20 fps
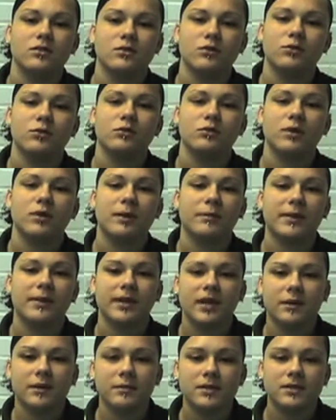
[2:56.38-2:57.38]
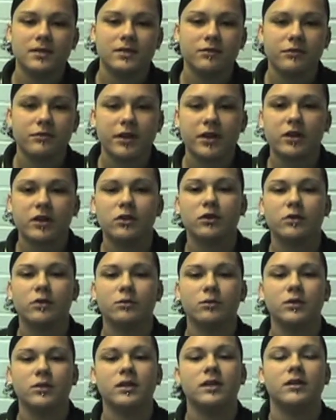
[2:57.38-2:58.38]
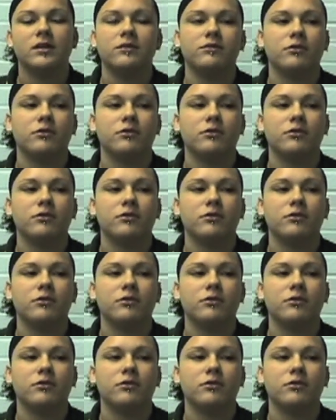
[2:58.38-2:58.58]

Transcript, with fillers: old. I've been coming to Fairhill Community